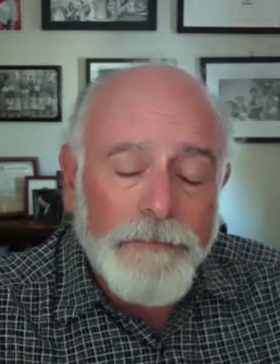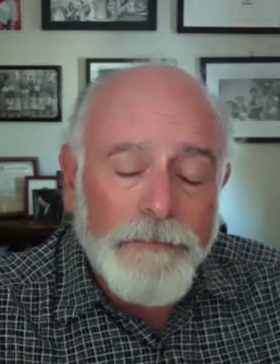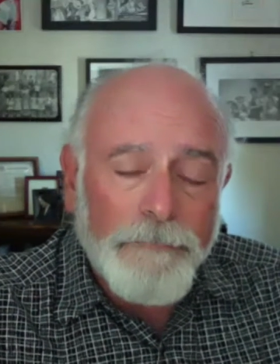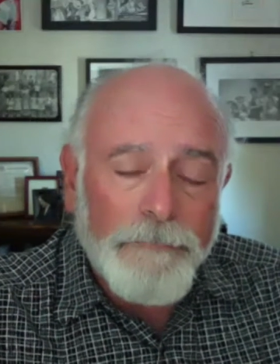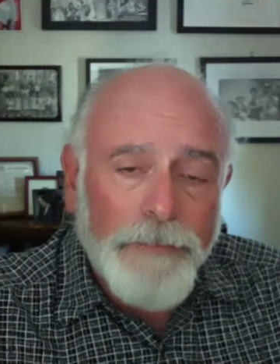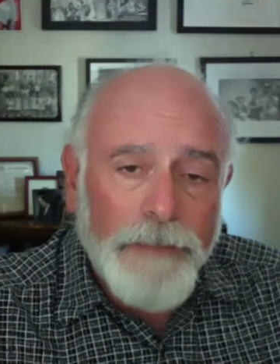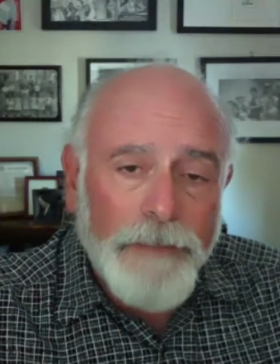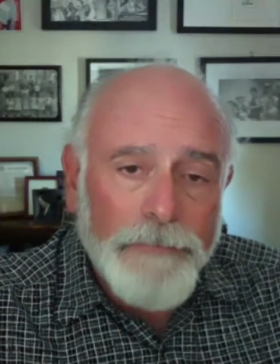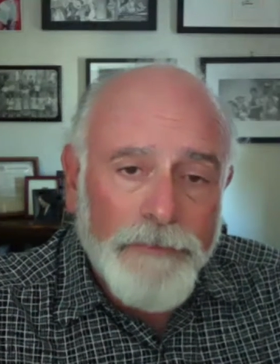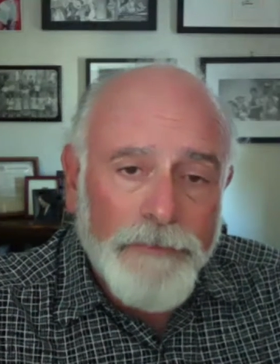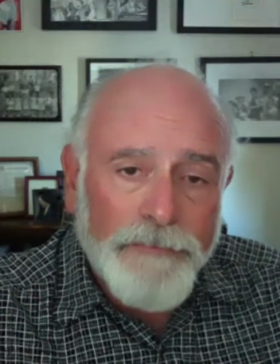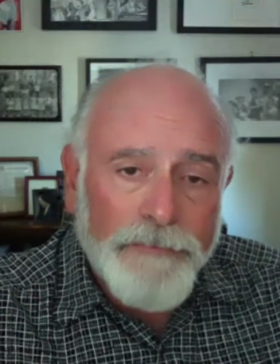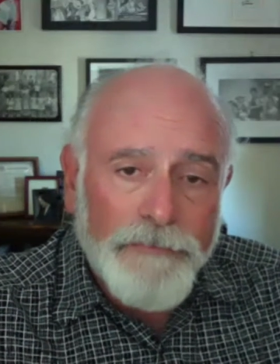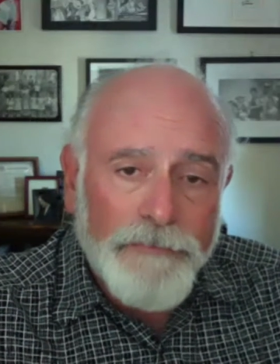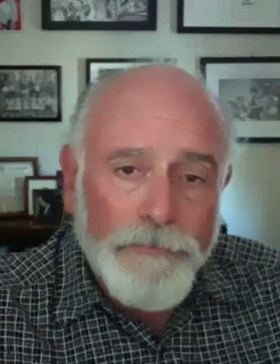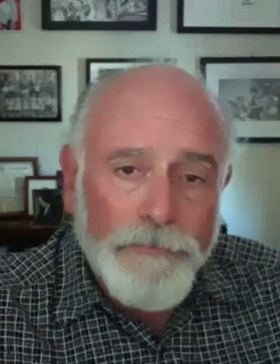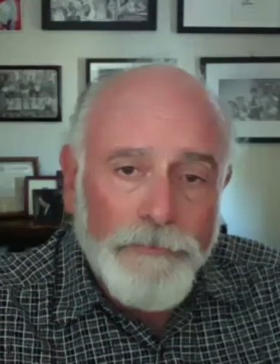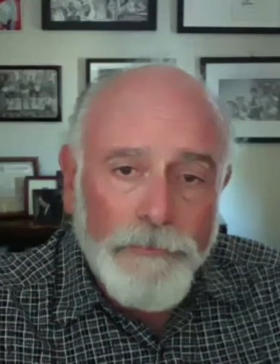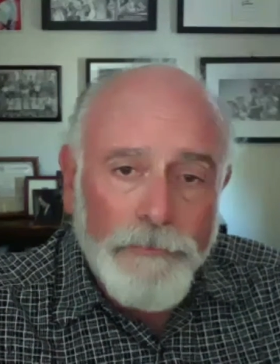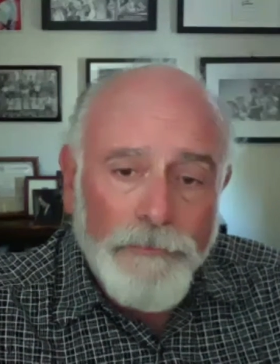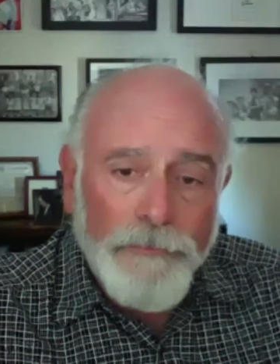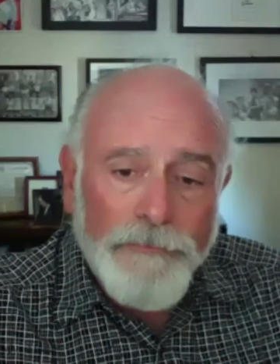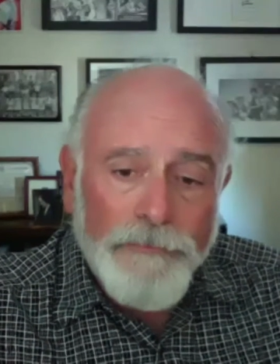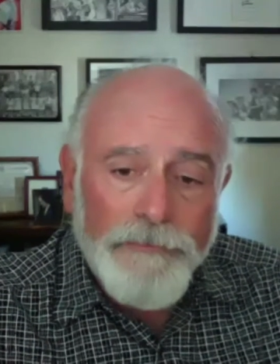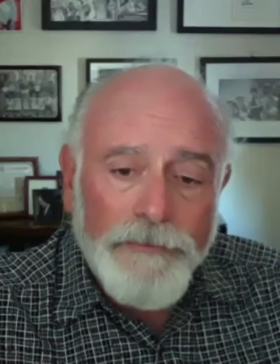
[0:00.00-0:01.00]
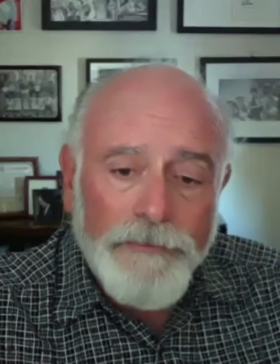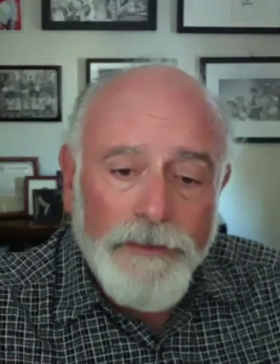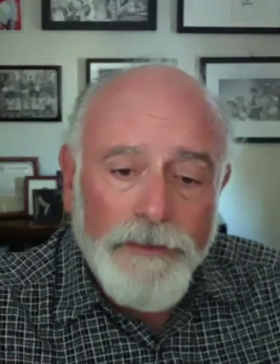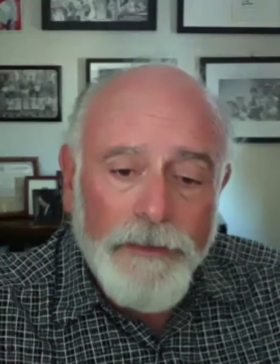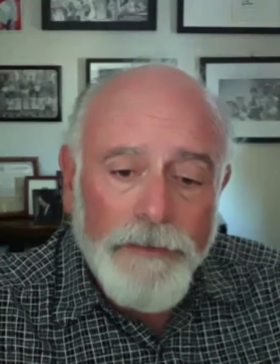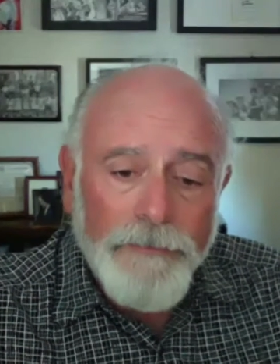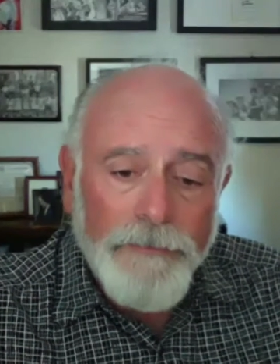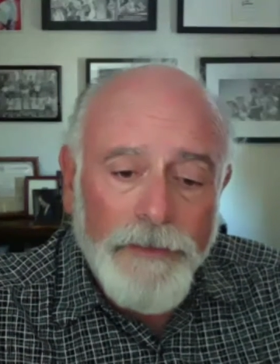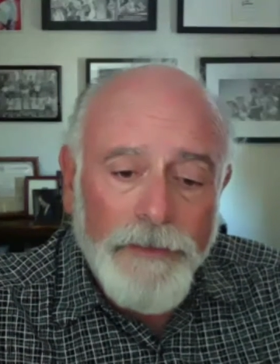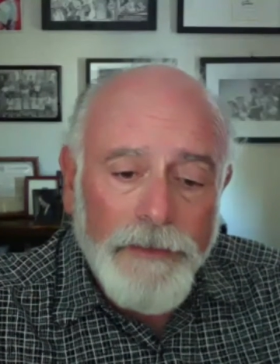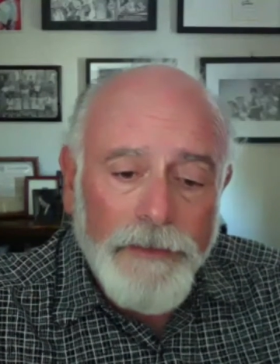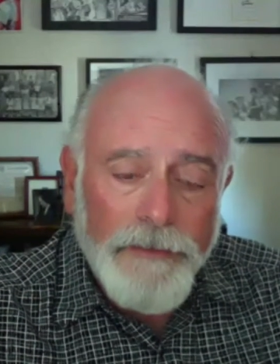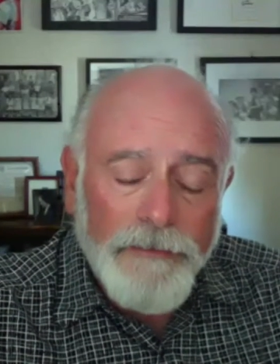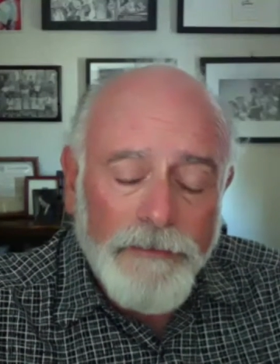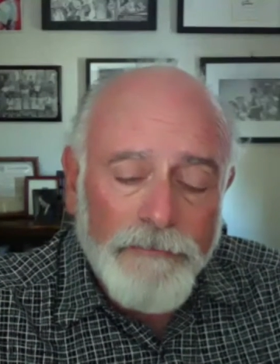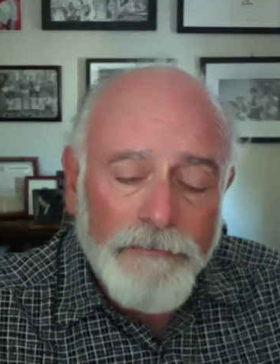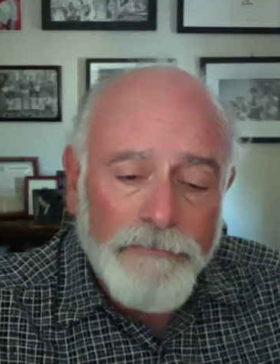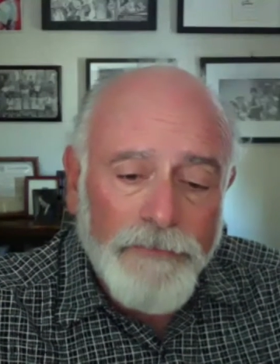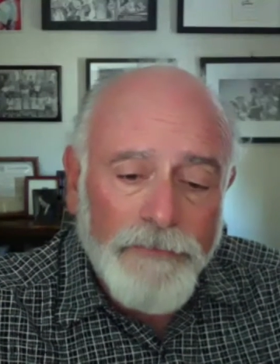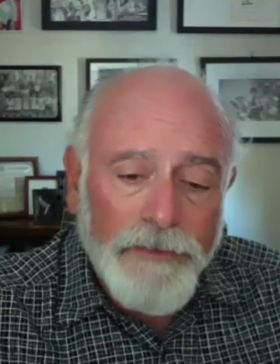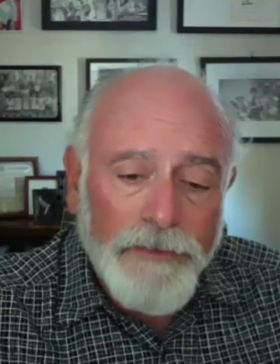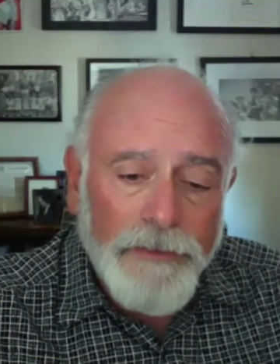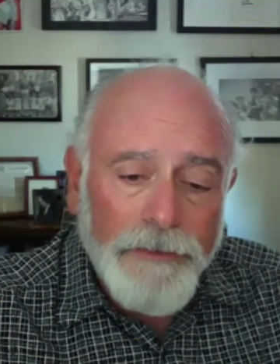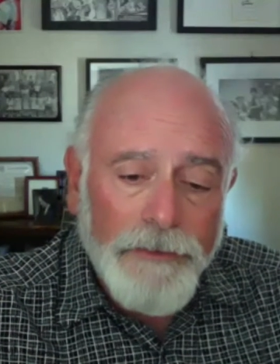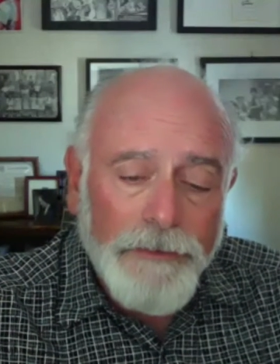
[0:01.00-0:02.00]
public schools in his
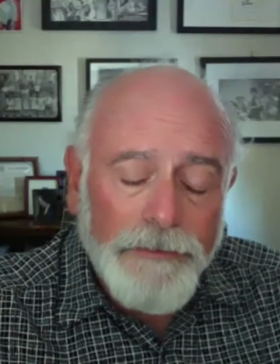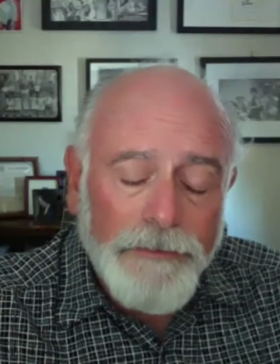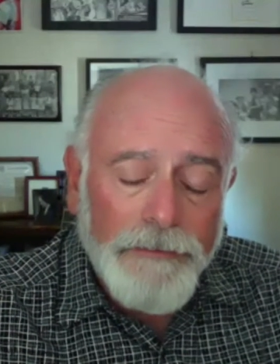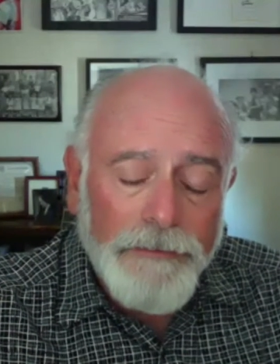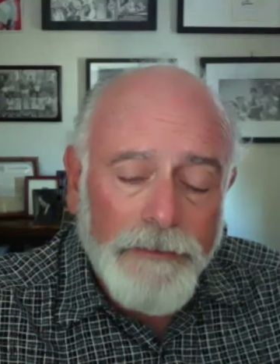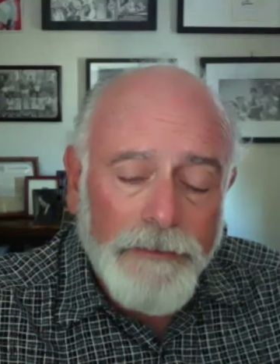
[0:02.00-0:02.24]
village